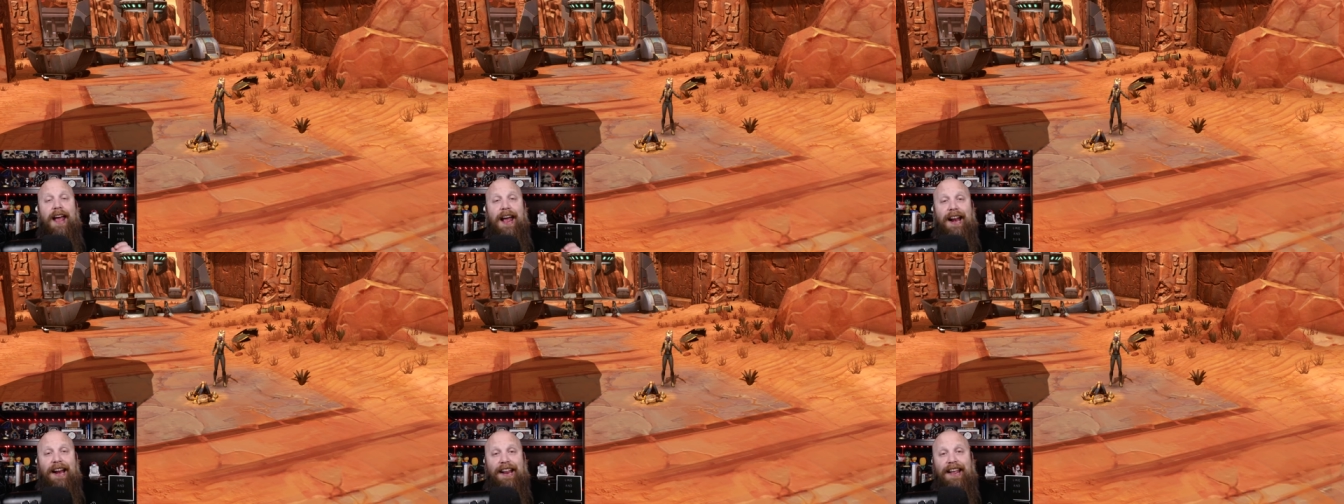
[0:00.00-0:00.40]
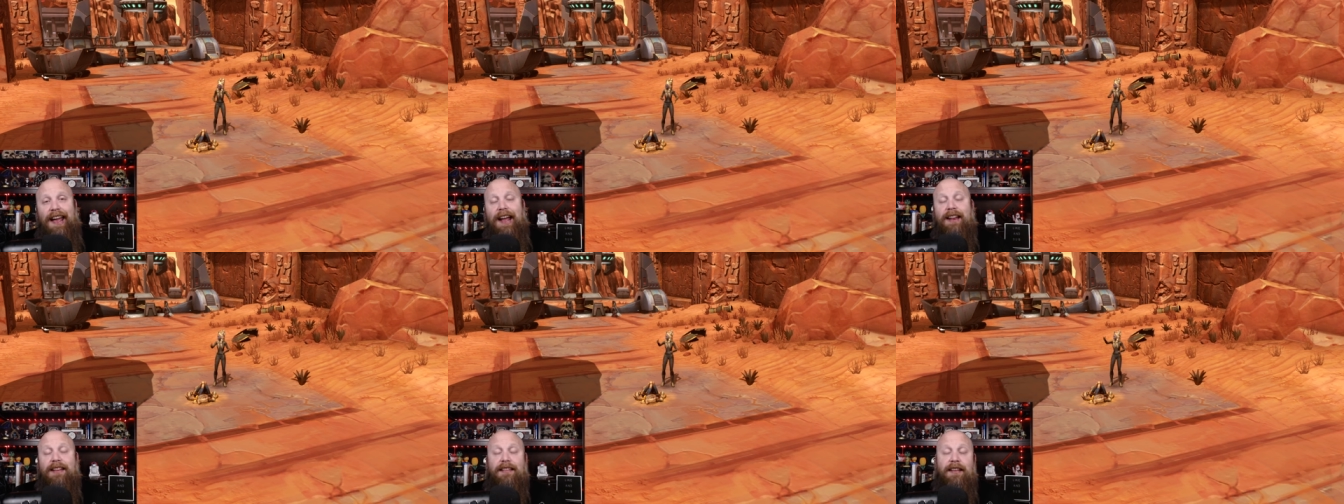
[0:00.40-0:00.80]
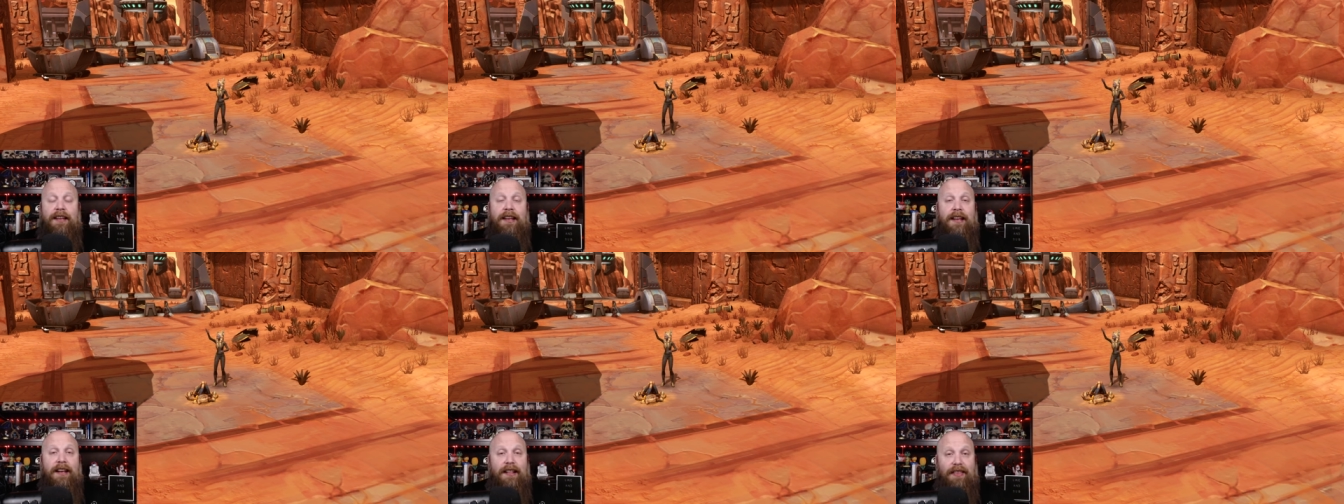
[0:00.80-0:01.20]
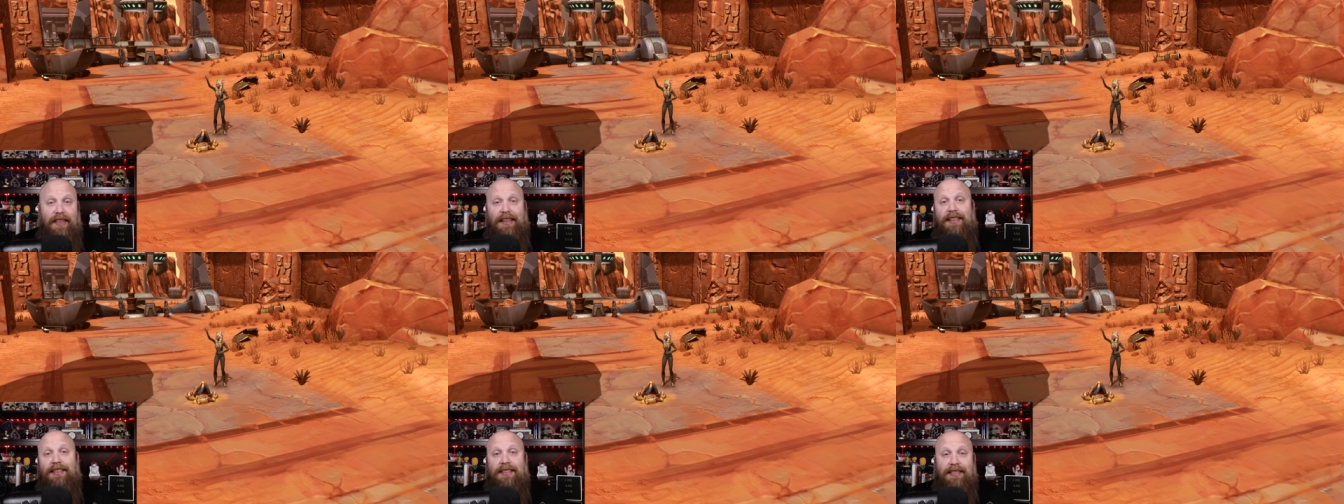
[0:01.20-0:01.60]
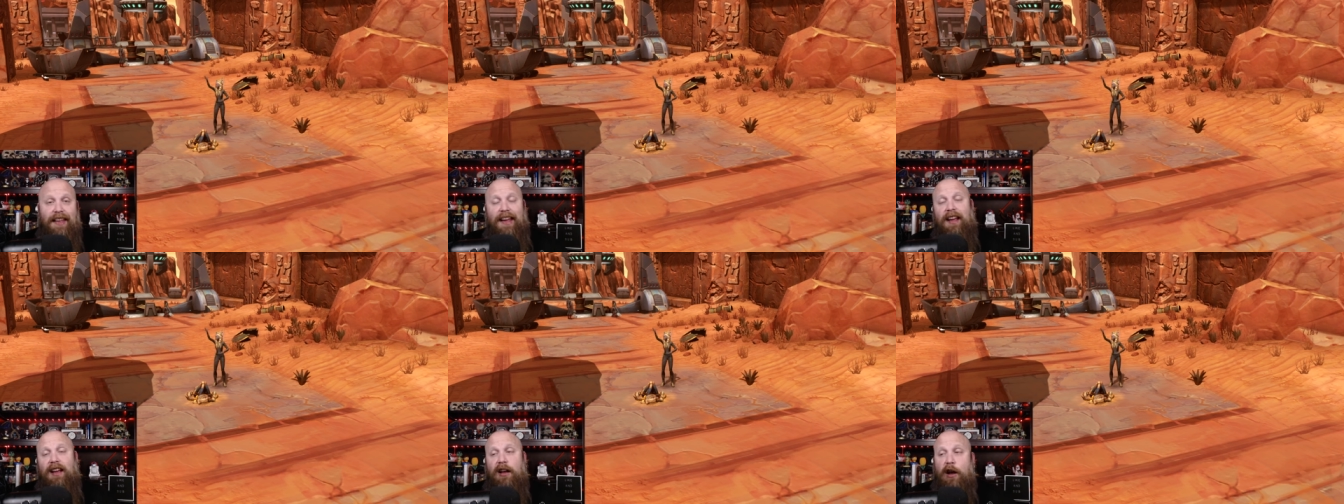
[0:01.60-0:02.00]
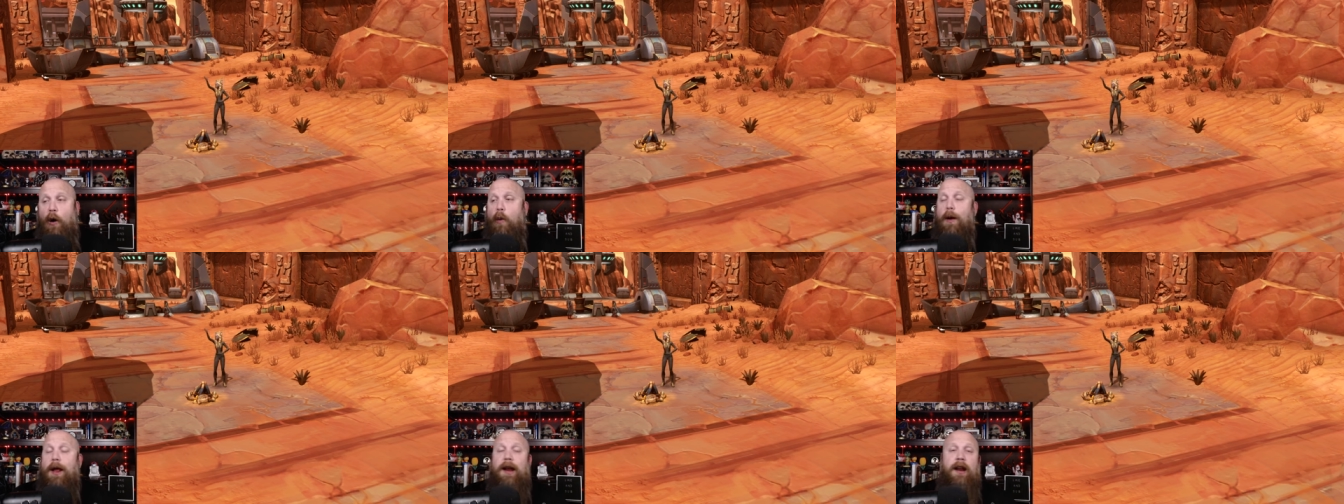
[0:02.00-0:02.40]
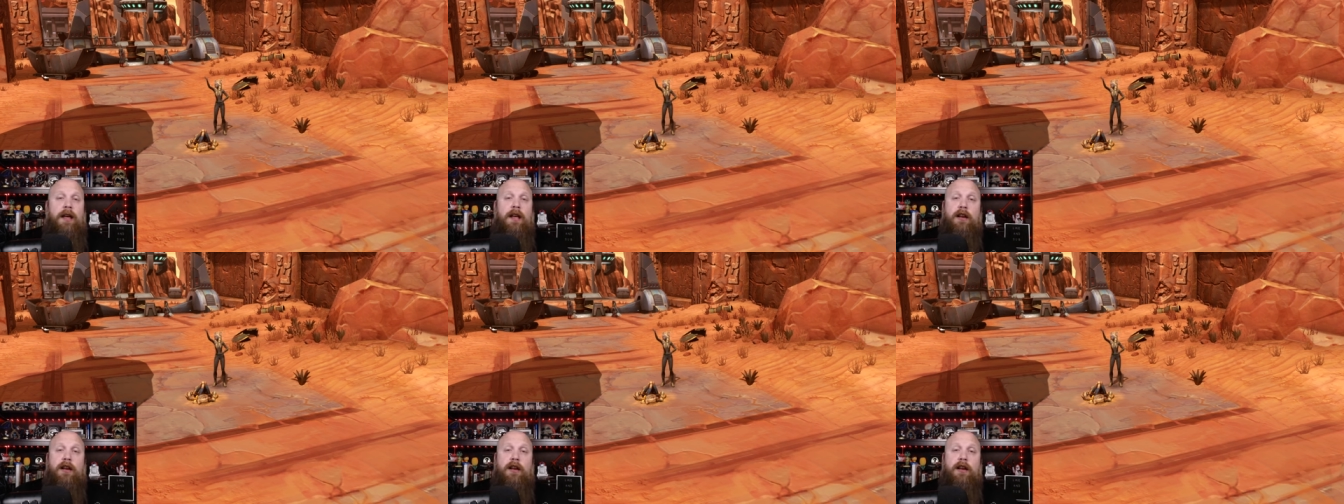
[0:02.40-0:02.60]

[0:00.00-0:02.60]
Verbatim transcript: and get this thing going.